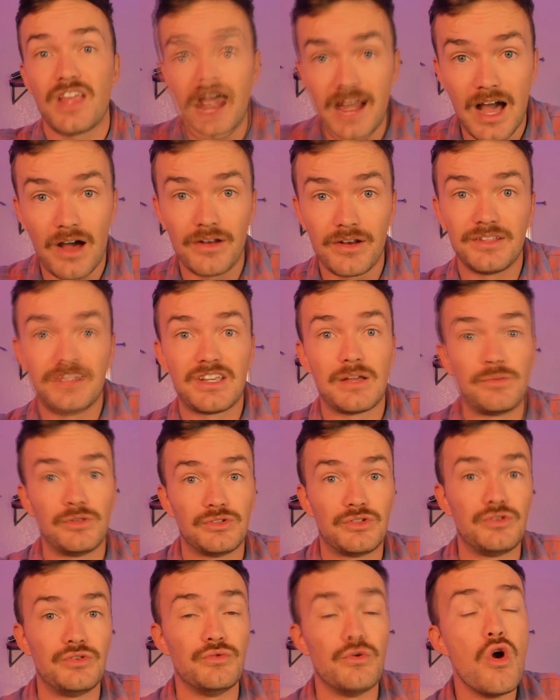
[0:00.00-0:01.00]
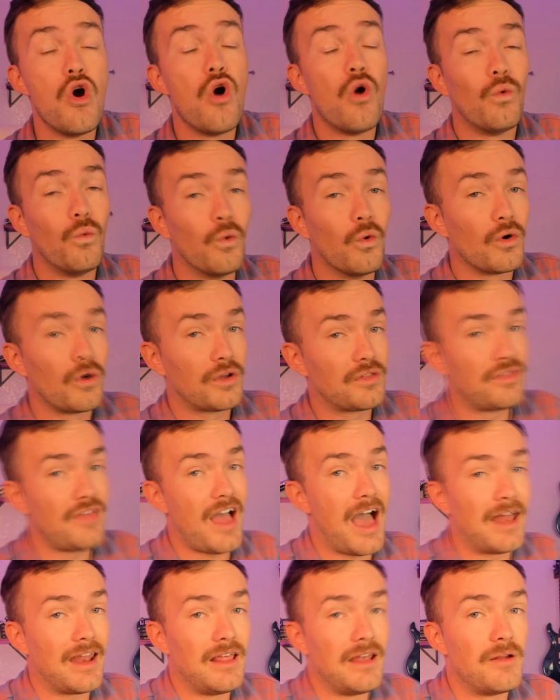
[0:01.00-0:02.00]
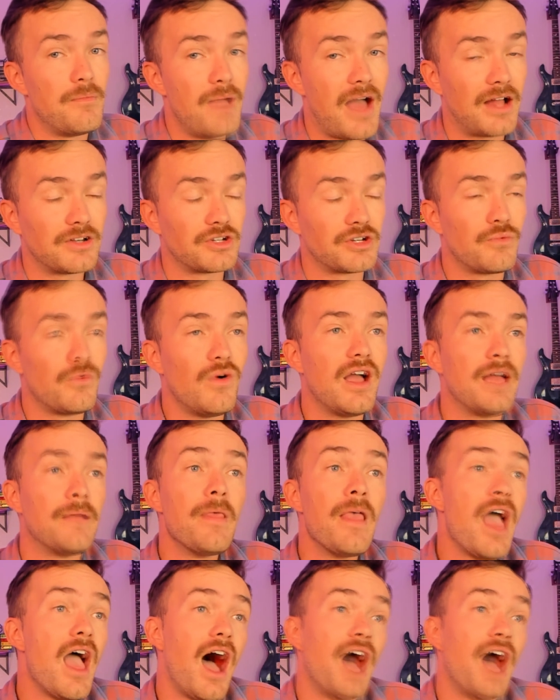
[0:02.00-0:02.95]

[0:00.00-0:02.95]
that out and is able to work that in a magic way.